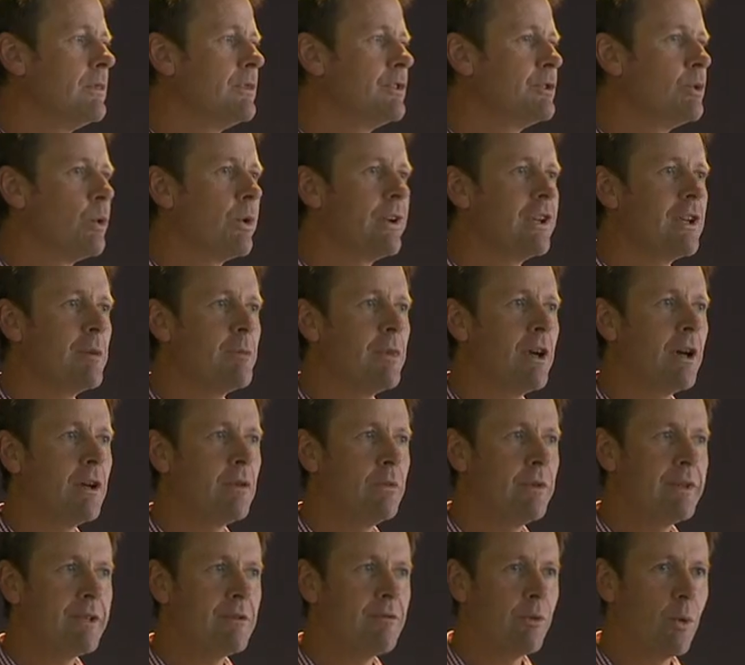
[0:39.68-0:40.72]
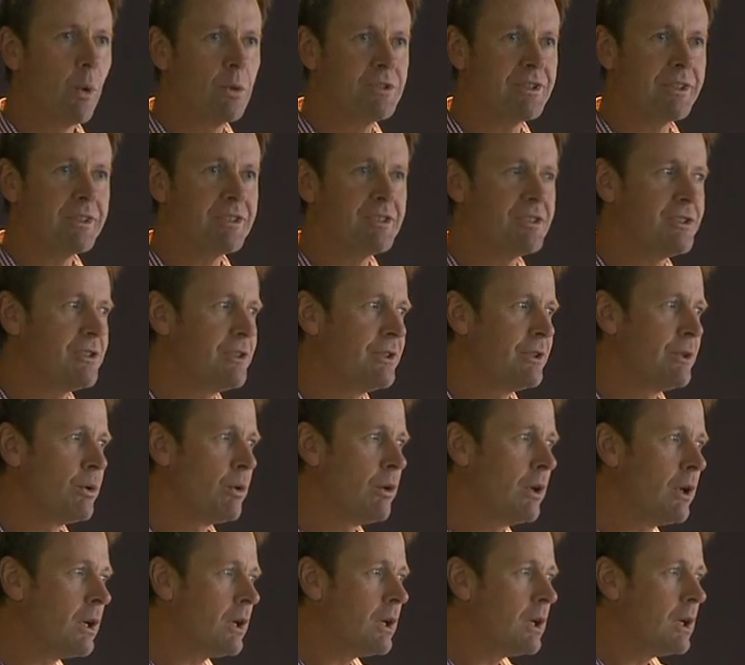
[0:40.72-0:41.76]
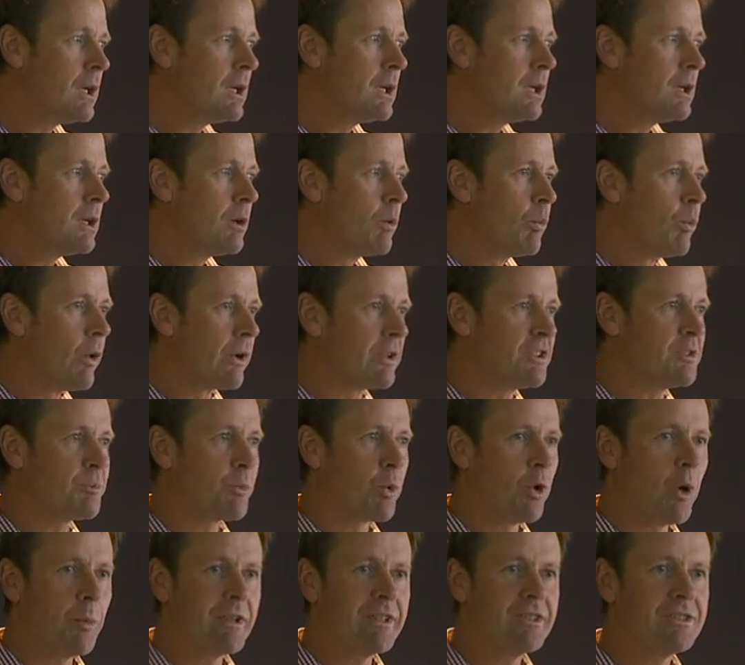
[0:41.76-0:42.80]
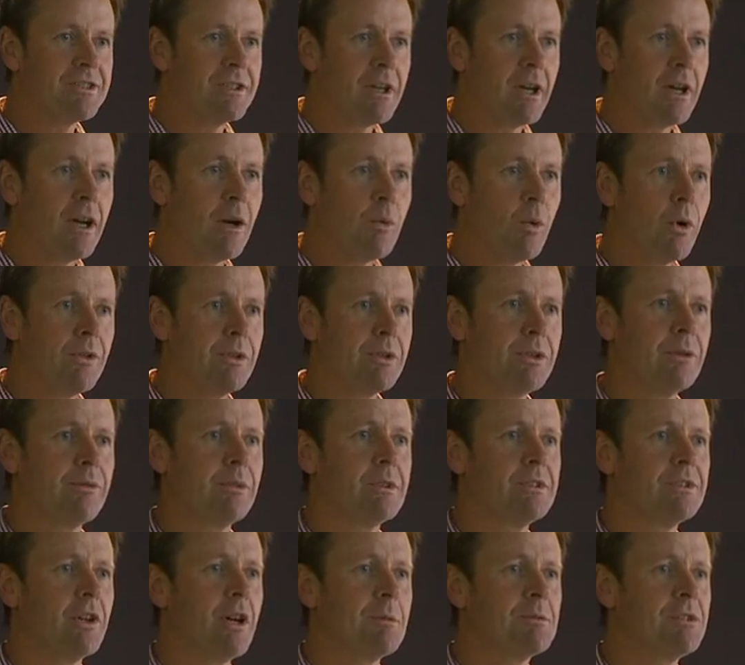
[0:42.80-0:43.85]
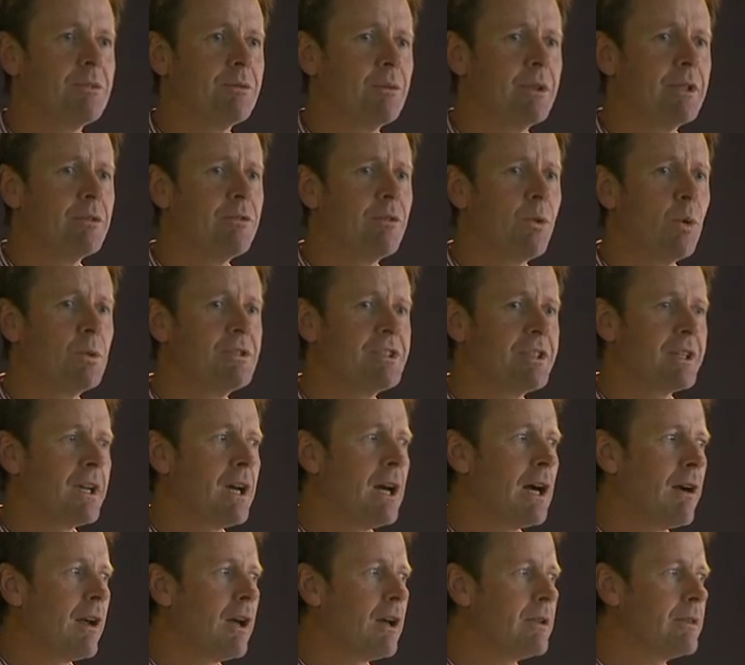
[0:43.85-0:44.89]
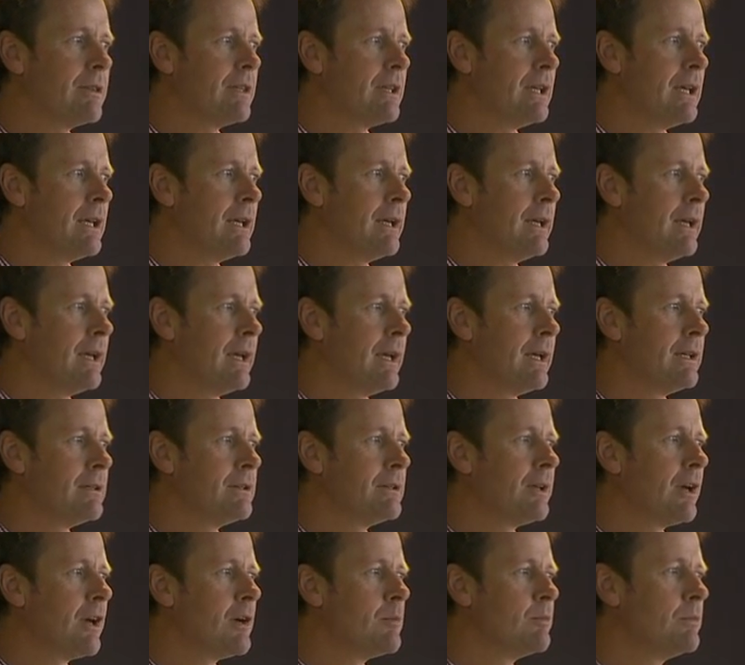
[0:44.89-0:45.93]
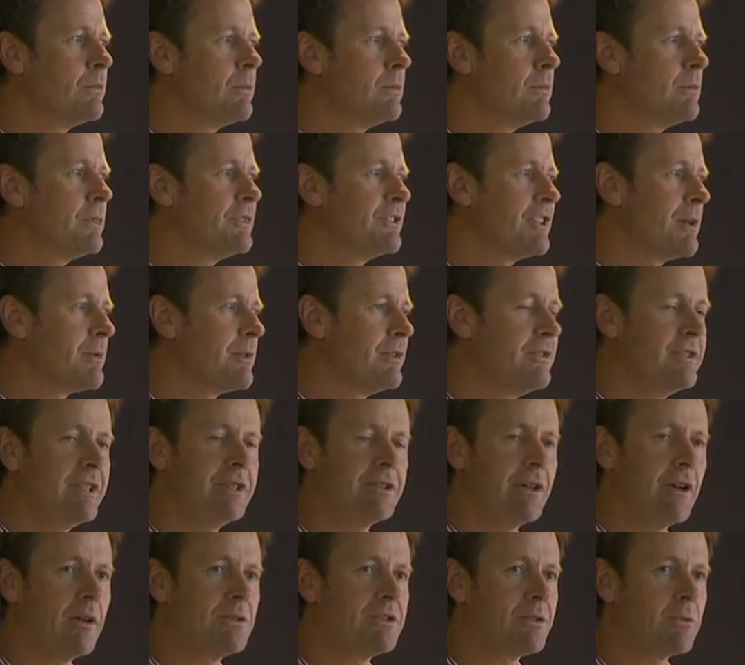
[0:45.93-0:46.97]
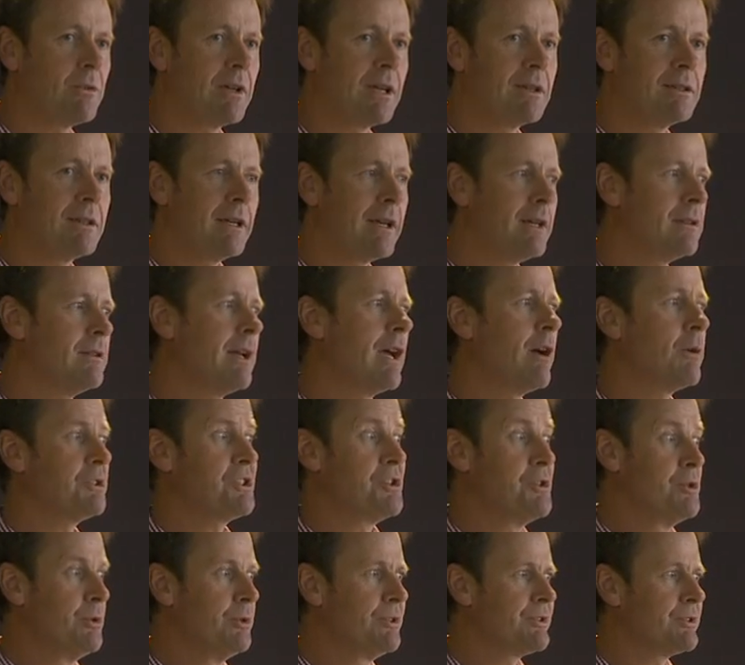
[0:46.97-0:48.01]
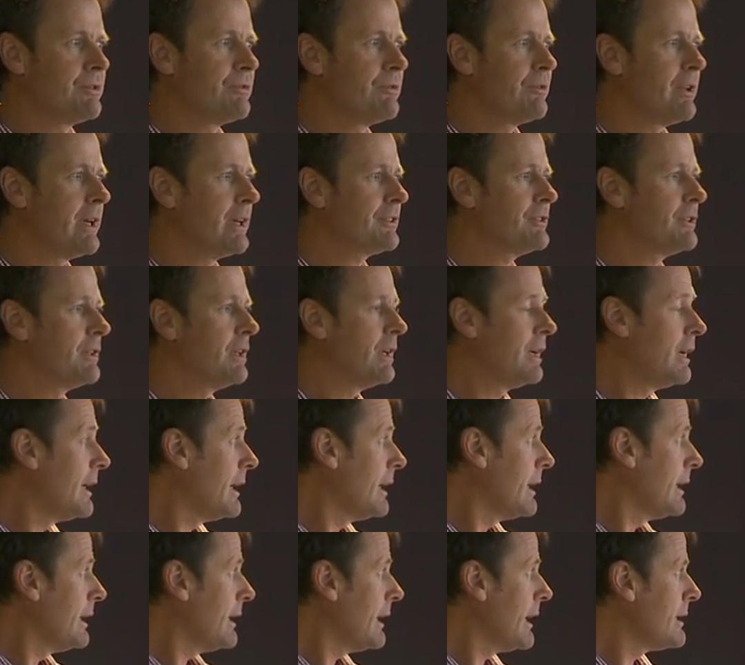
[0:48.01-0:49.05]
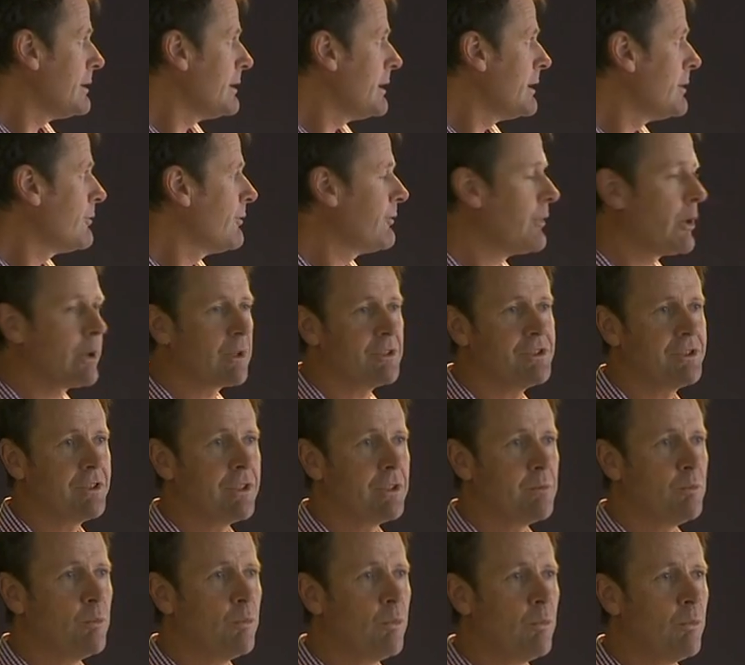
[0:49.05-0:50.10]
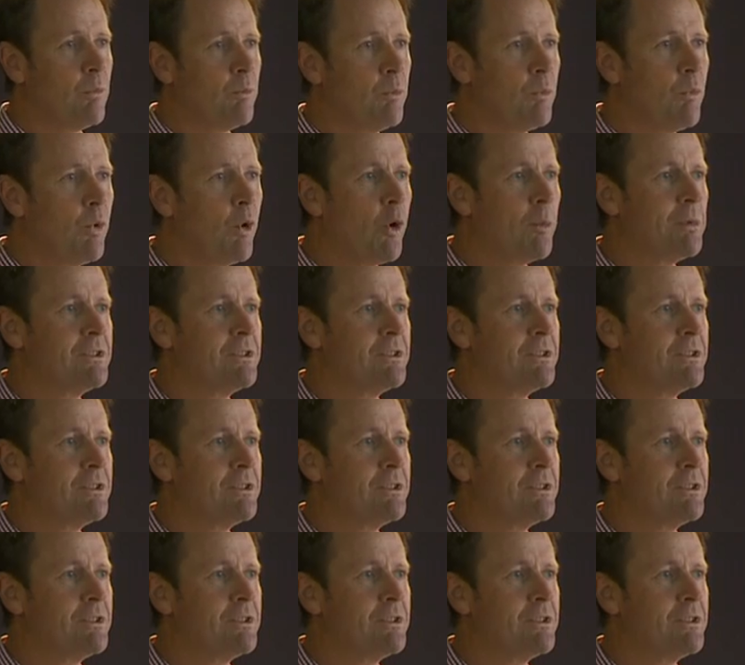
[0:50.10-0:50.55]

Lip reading: Talking about reinforcing steel, what its properties are, what the different types of reinforcing are out there, and some of the details around that, how it's used in fact, and then focusing more